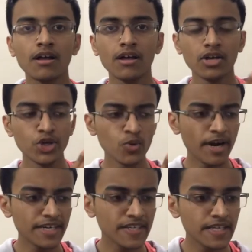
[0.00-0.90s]
You
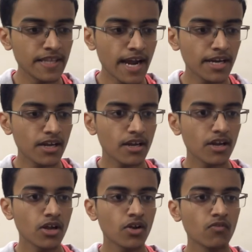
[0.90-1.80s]
might see that
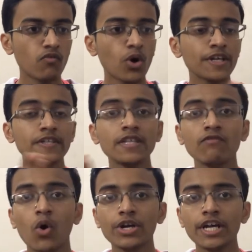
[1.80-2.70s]
what is the
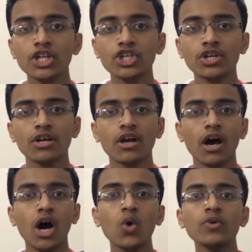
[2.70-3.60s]
wattage,
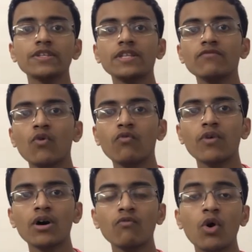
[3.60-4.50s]
how is the
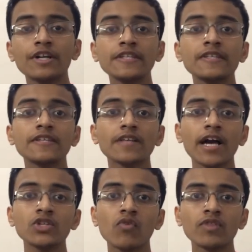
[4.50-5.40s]
woofer, what is the
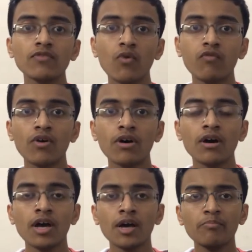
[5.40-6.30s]
size of the woofer,
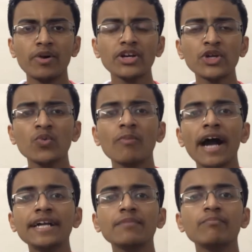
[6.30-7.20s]
but you
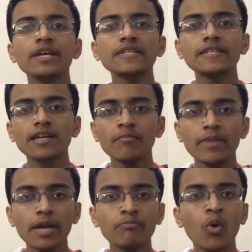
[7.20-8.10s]
might miss some
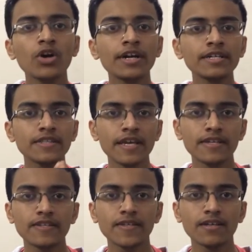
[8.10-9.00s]
important things.